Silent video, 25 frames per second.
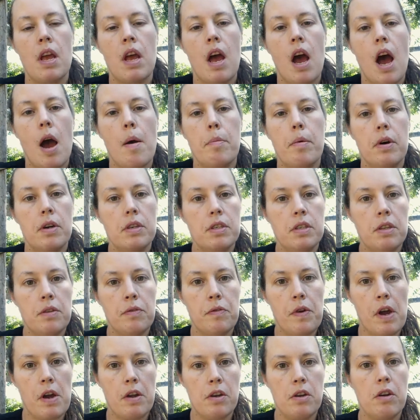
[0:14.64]
I'm also the
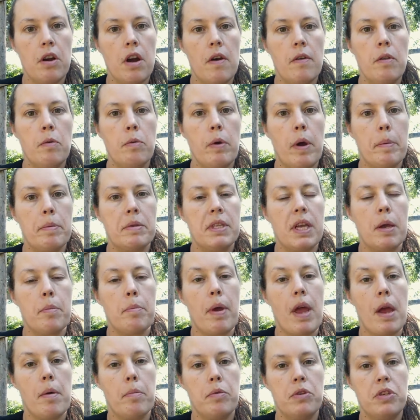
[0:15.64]
founder of the website
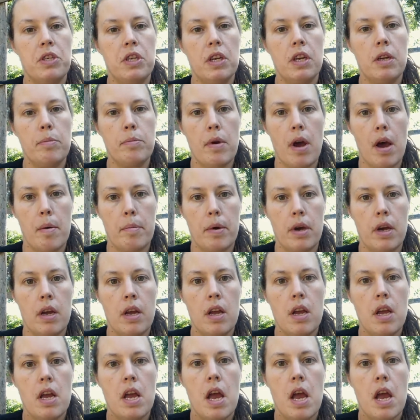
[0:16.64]
Pampered Chicken Mama,